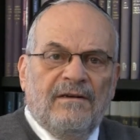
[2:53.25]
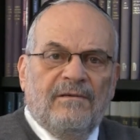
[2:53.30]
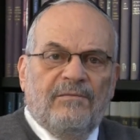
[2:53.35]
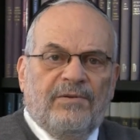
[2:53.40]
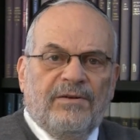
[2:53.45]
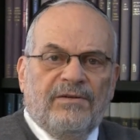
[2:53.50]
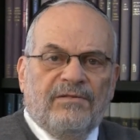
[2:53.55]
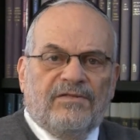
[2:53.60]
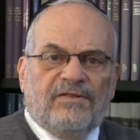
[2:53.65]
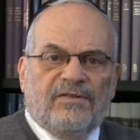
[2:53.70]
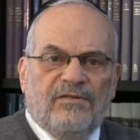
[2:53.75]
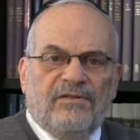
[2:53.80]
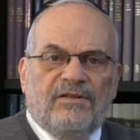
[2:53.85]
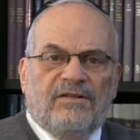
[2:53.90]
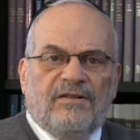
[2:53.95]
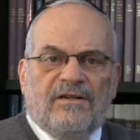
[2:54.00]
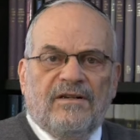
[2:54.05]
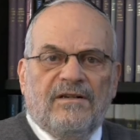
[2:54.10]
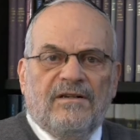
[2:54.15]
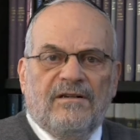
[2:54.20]

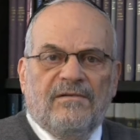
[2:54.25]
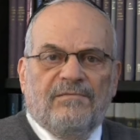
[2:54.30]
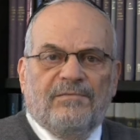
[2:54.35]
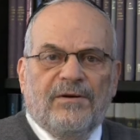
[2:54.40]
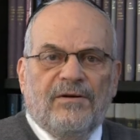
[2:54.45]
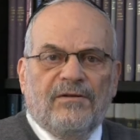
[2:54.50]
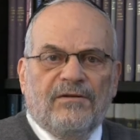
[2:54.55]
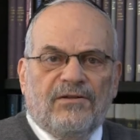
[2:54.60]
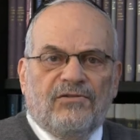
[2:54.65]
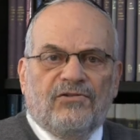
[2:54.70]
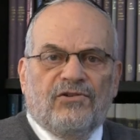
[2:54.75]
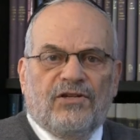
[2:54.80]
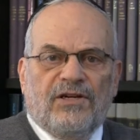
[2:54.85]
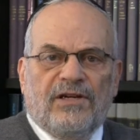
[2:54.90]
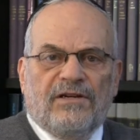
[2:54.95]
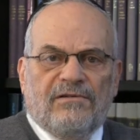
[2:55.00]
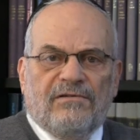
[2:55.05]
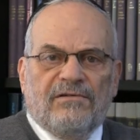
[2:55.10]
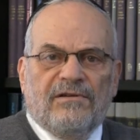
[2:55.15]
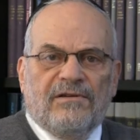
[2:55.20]
Pilsudski, the Polish
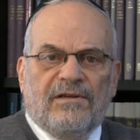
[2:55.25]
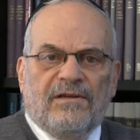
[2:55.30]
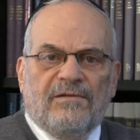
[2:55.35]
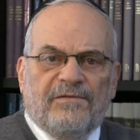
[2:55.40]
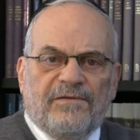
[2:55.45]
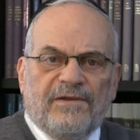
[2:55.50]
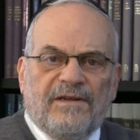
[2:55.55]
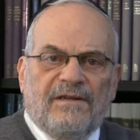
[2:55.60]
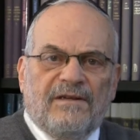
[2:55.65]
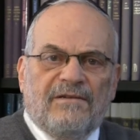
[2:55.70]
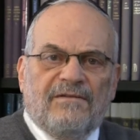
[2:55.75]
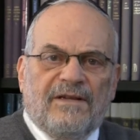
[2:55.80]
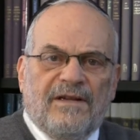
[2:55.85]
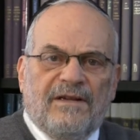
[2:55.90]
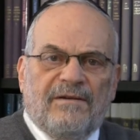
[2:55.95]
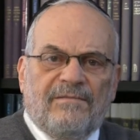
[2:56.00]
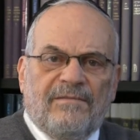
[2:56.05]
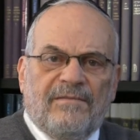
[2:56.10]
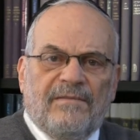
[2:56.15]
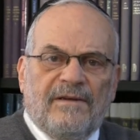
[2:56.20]
general, defeated
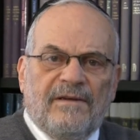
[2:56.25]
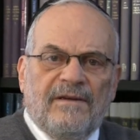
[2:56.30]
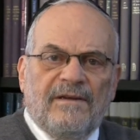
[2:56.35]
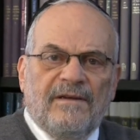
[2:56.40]
them.